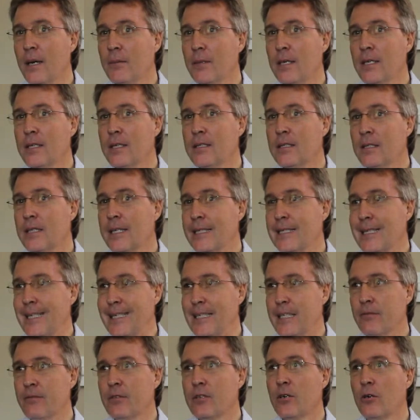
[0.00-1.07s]
I mean, that's a
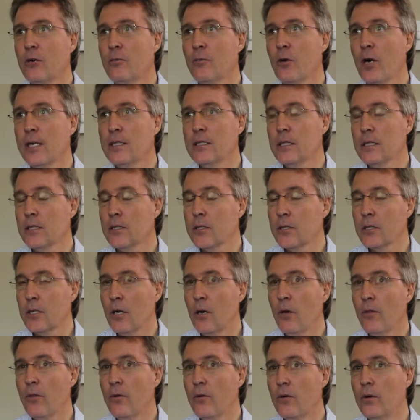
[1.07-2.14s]
difficult process to
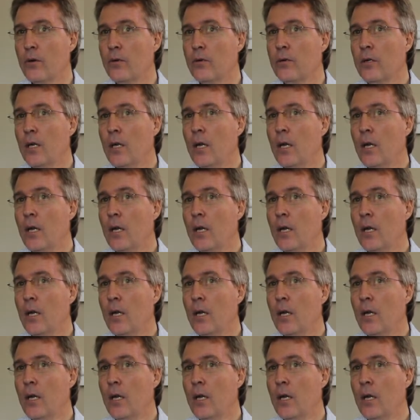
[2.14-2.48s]
go through.